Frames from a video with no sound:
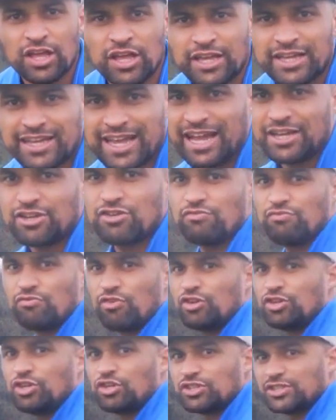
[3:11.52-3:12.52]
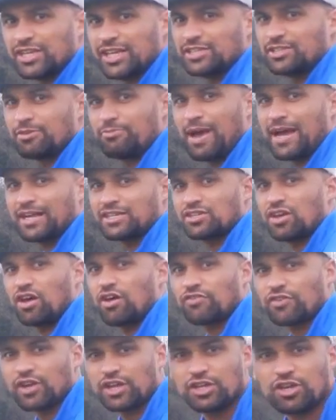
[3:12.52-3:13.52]
Can you run your centre-backs
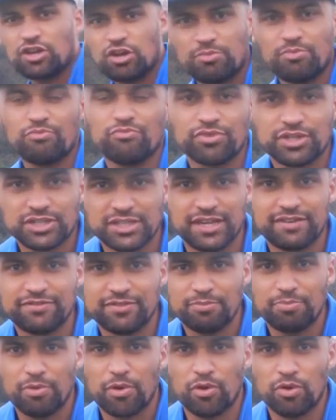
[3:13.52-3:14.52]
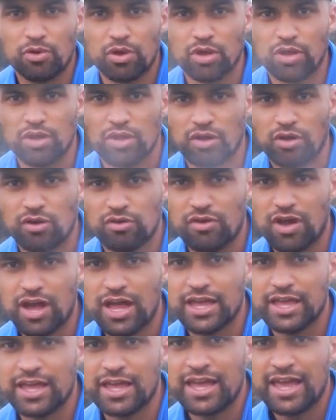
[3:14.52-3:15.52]
off? Can you come and receive the ball,
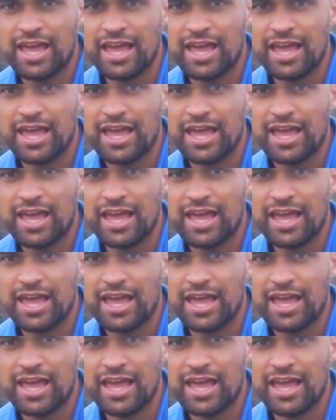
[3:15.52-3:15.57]
alright?